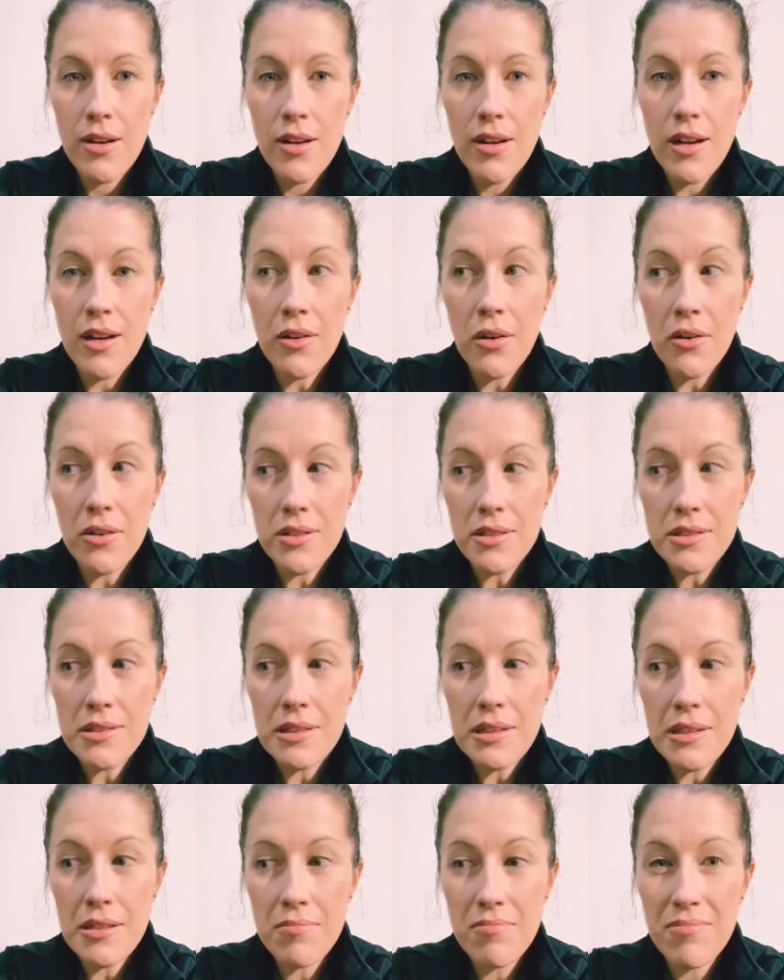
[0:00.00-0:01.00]
and
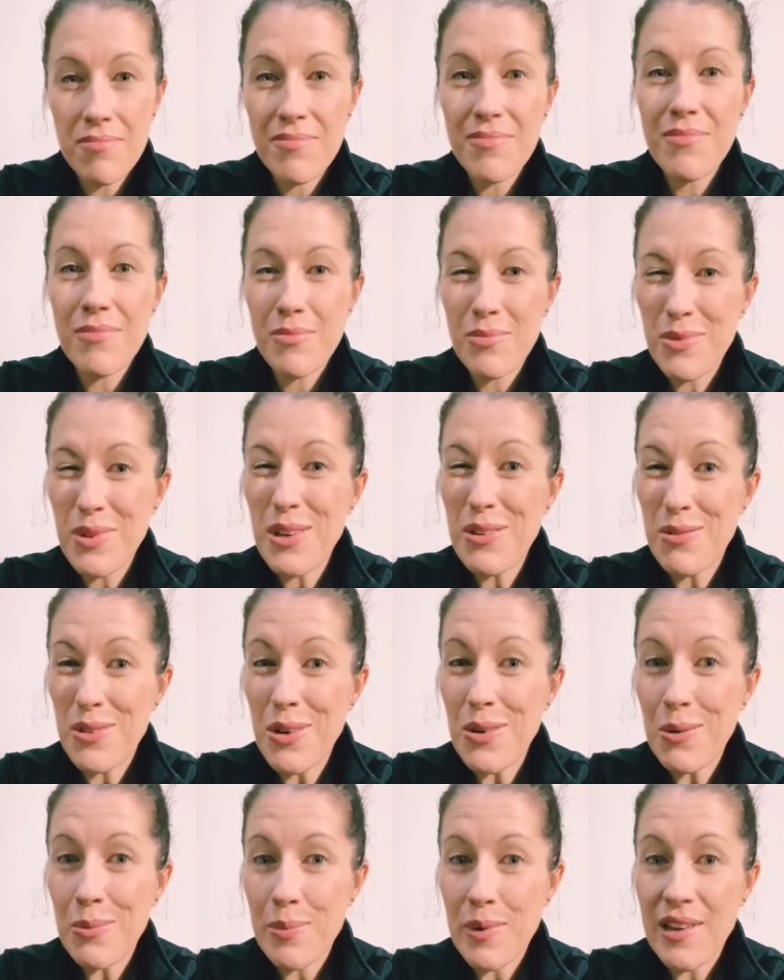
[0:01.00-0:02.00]
honestly, we've
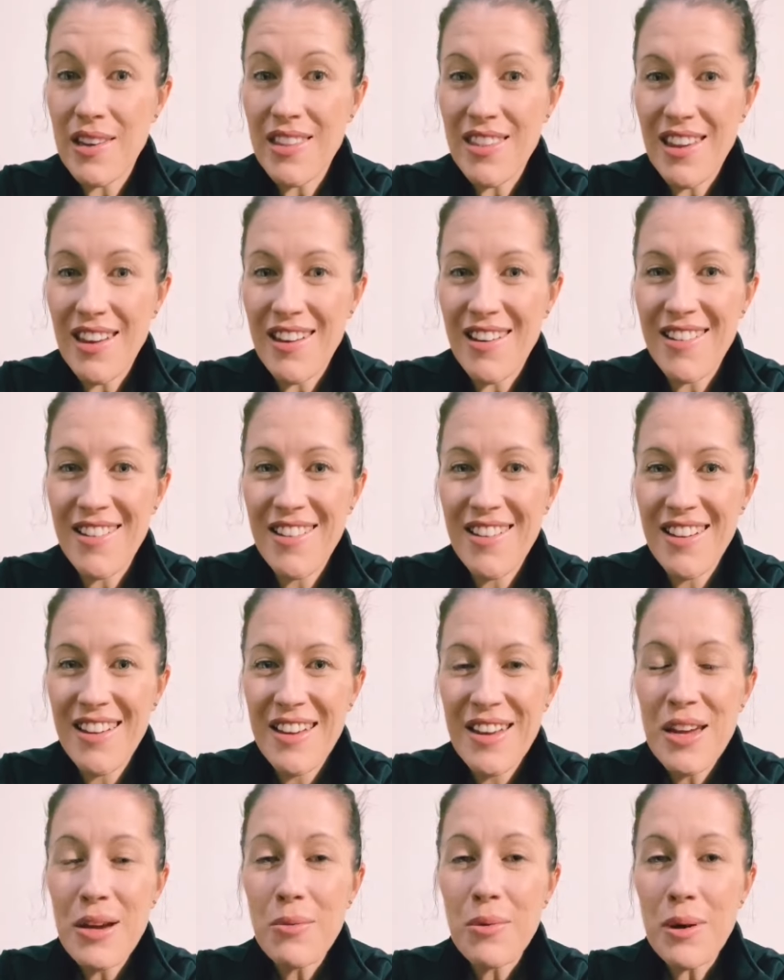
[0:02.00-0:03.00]
all been there,
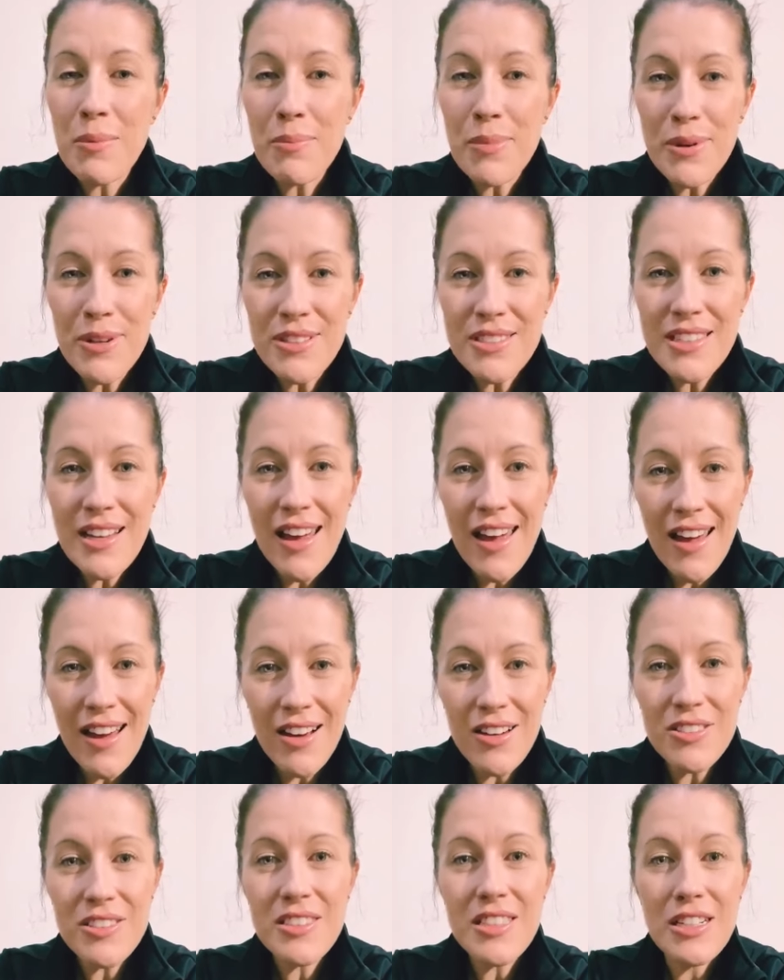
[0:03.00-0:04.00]
when birds are
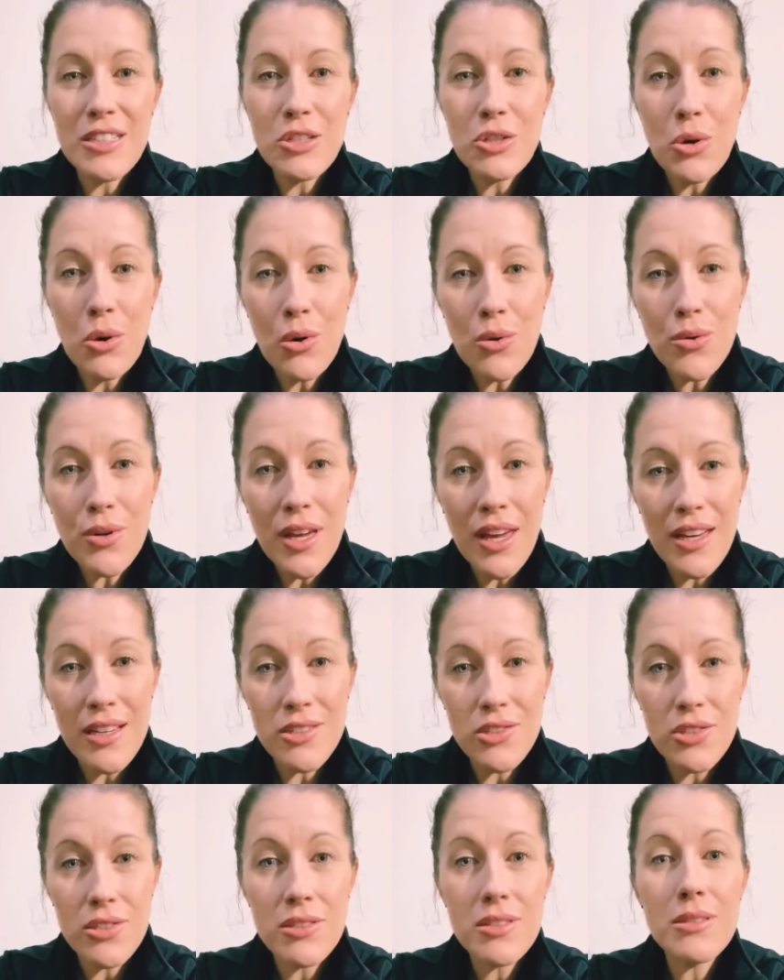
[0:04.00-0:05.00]
housed in tall
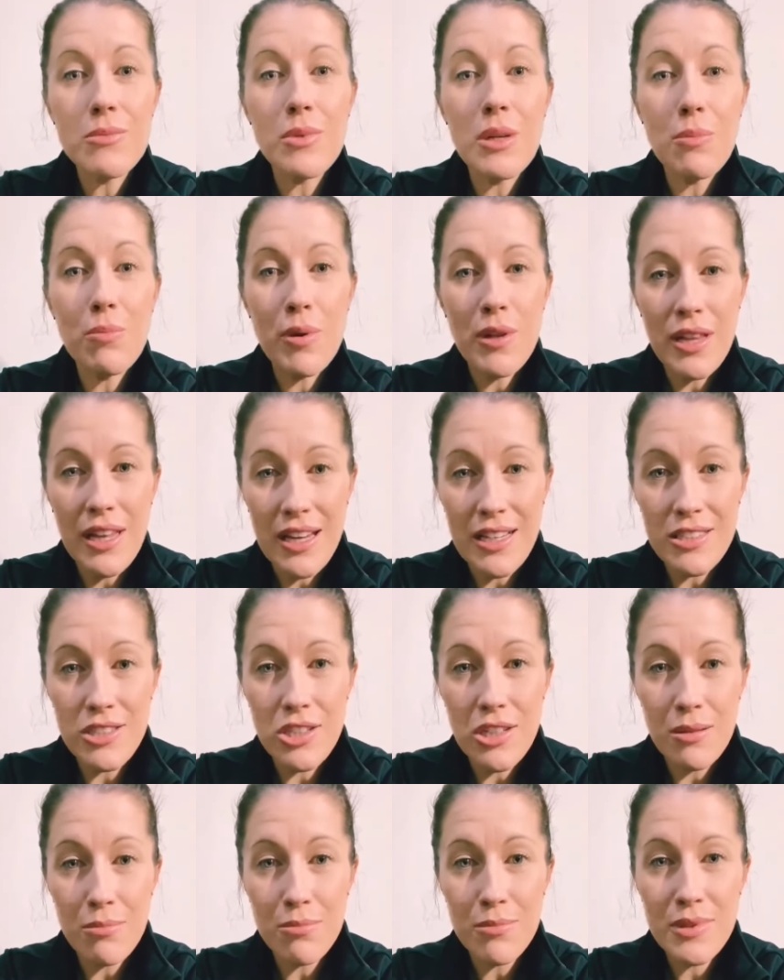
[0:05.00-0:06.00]
cages with play
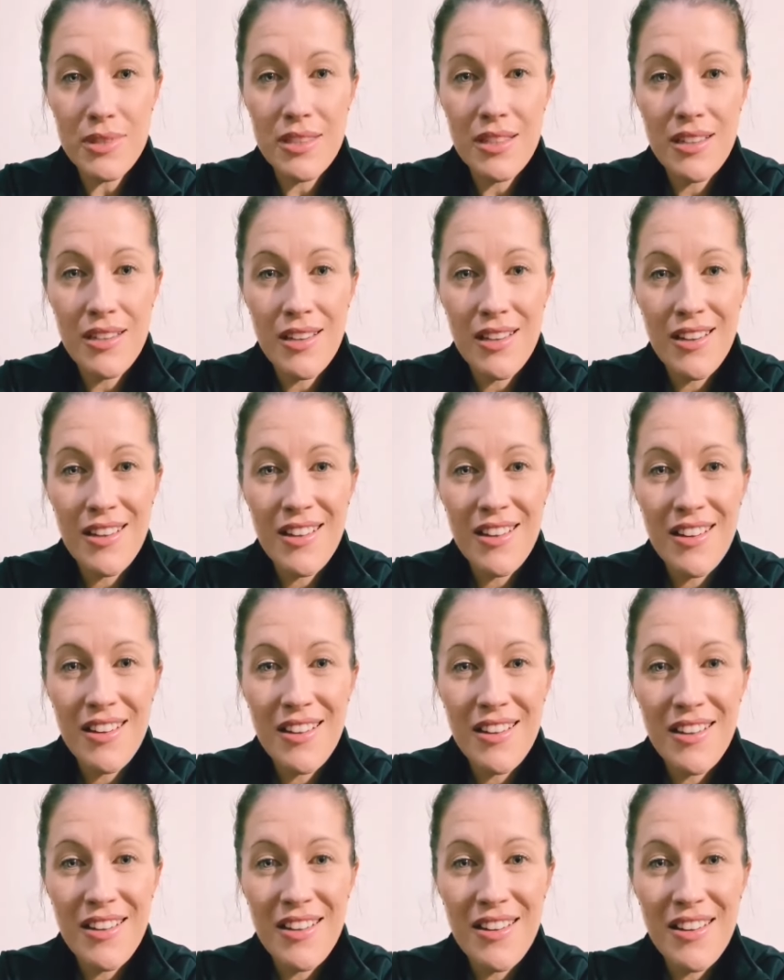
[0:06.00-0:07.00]
gyms,
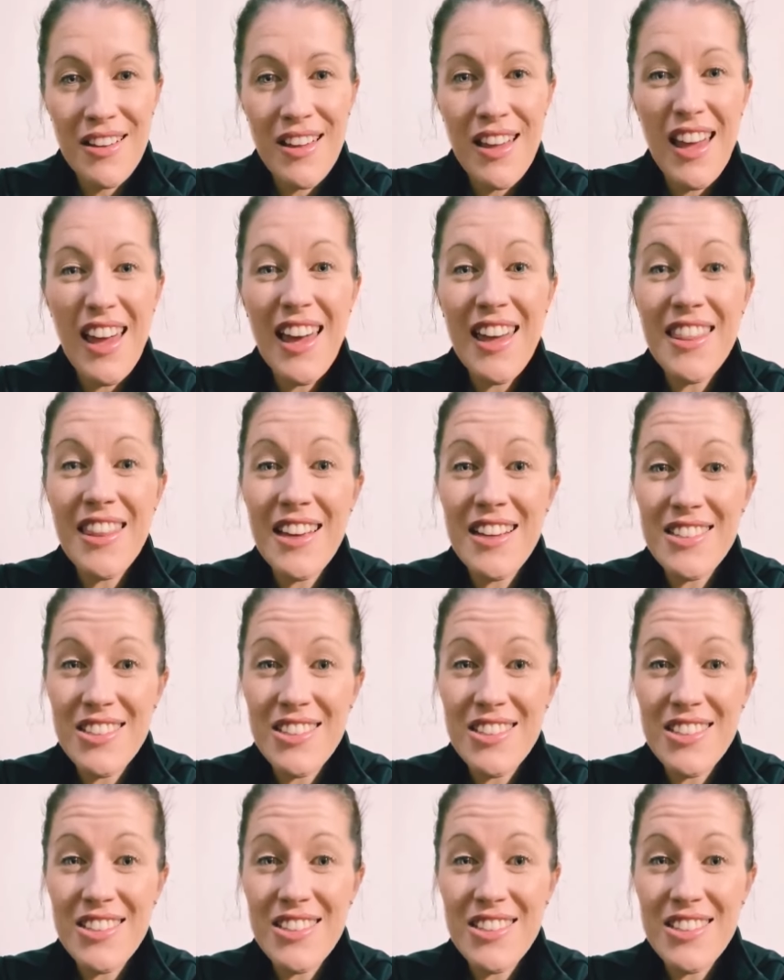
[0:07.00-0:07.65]
and they